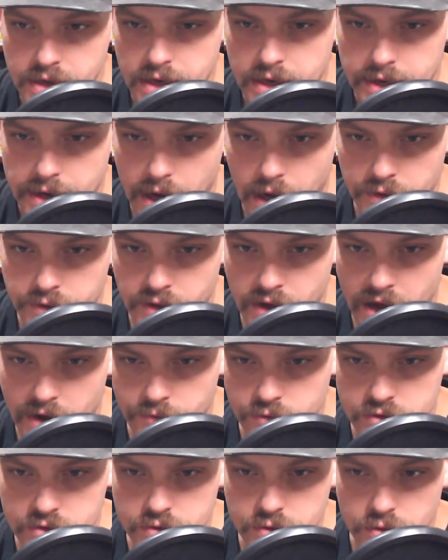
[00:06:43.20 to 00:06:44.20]
Now the
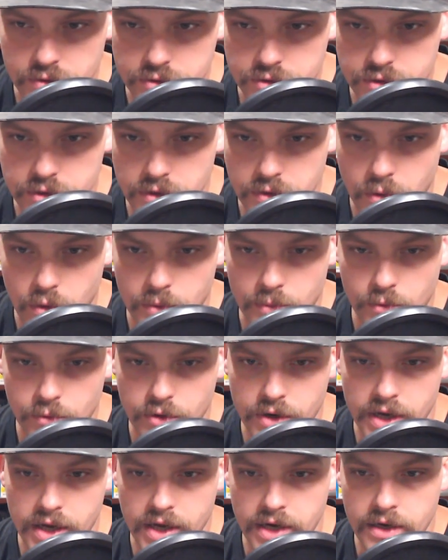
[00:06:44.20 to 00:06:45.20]
average soldier or
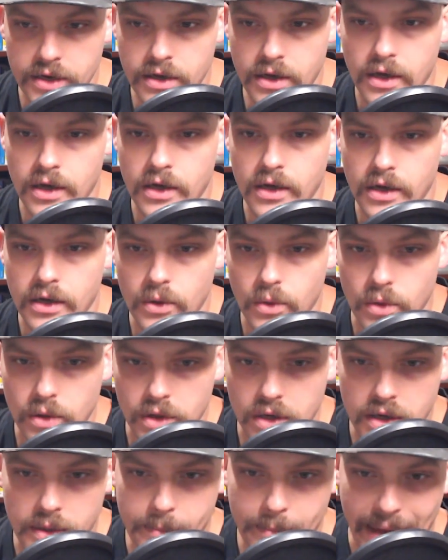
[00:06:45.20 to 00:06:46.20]
Marine or
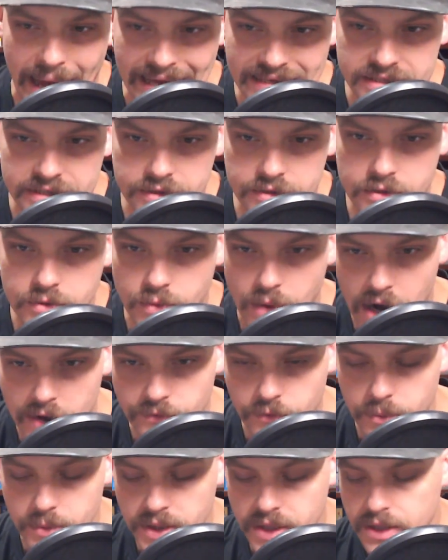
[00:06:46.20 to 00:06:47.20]
a combatant
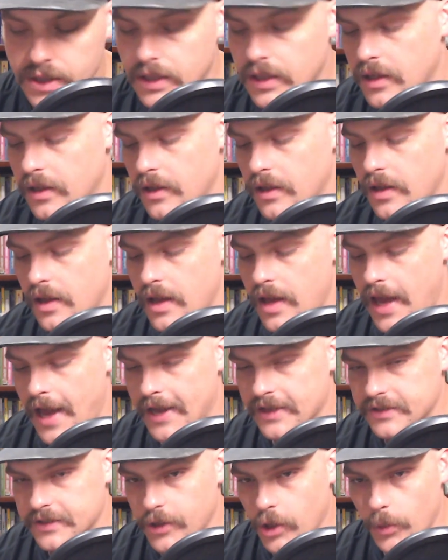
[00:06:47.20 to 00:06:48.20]
rifleman
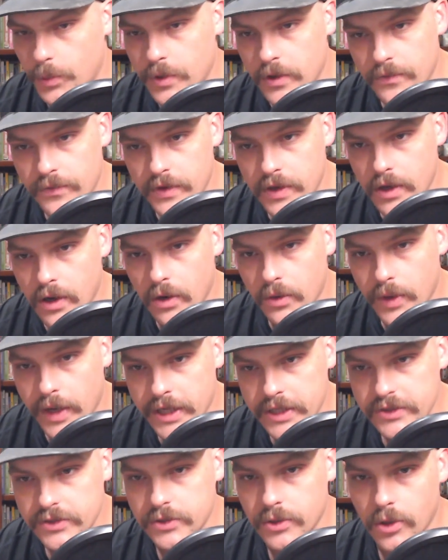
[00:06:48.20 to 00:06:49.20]
has an LPVO,
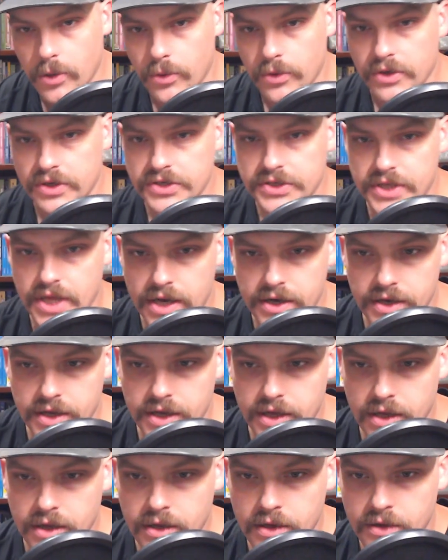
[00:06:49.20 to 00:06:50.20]
right? So we're
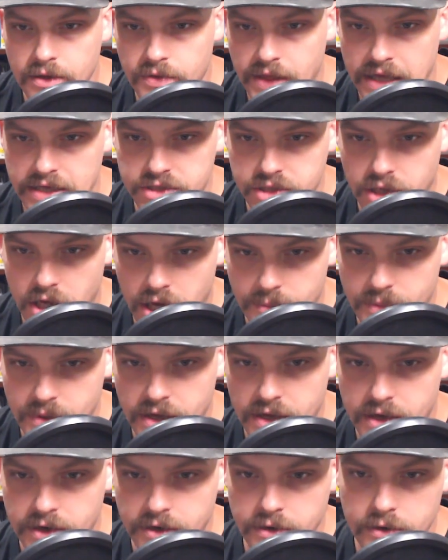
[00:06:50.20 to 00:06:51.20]
extending that top
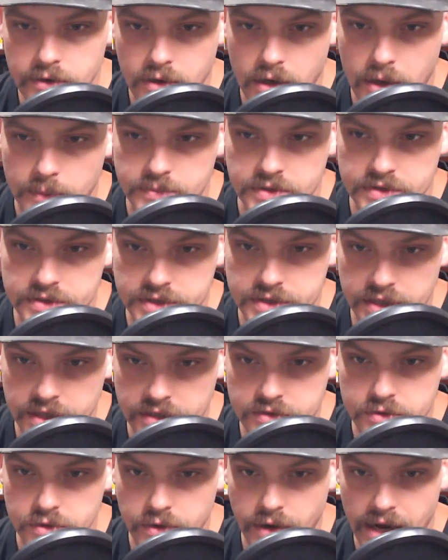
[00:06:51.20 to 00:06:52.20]
end up to
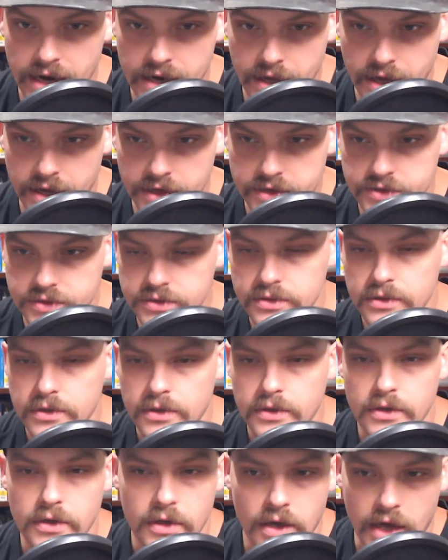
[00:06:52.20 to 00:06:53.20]
6 or 8x.
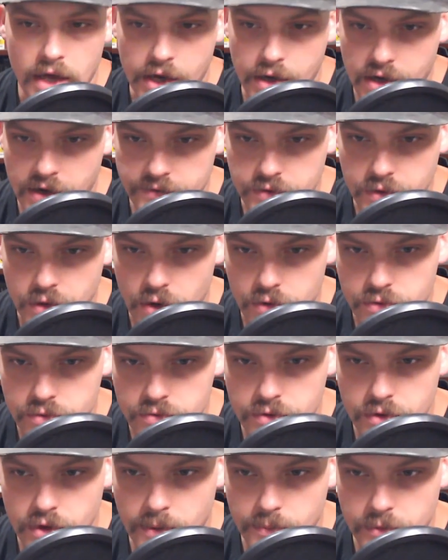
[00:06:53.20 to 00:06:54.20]
I don't have to go through
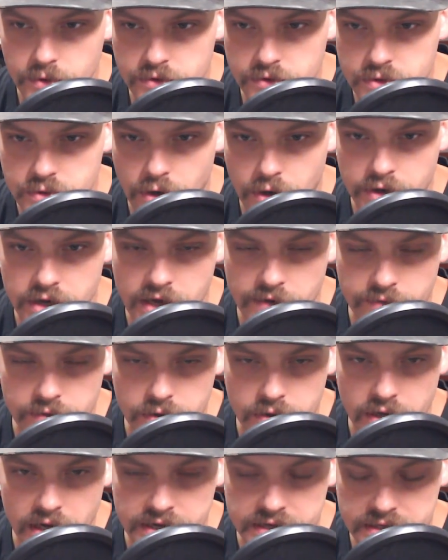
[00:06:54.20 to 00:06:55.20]
the numbers. You already have a
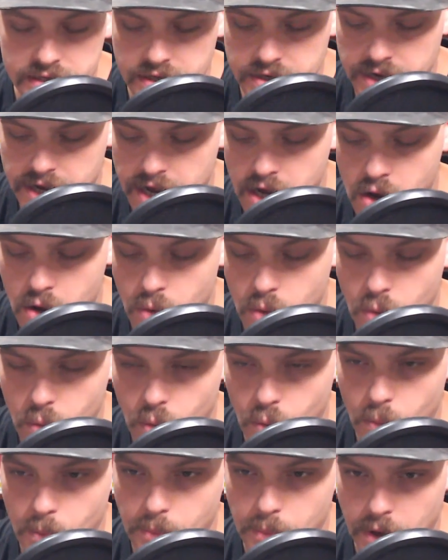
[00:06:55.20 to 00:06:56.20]
good idea now.
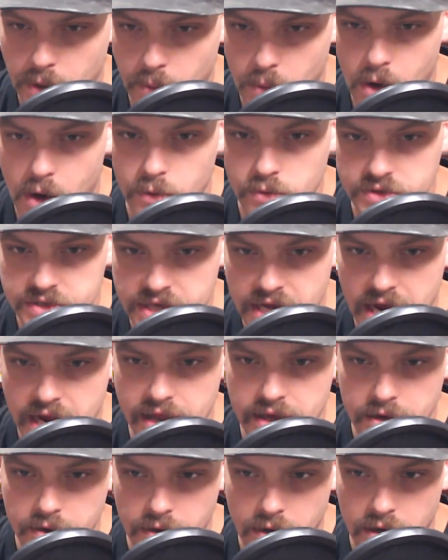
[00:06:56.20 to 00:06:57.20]
But while
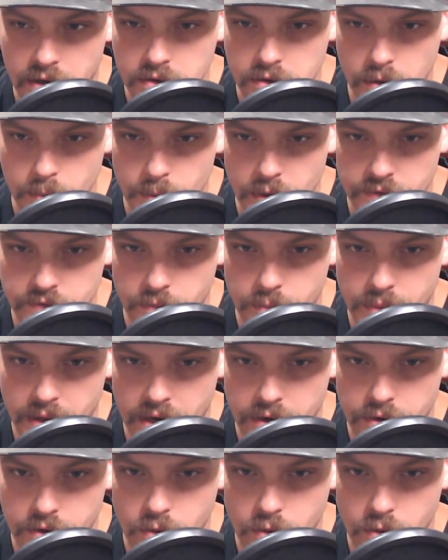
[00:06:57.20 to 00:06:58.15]
retaining a little bit of a better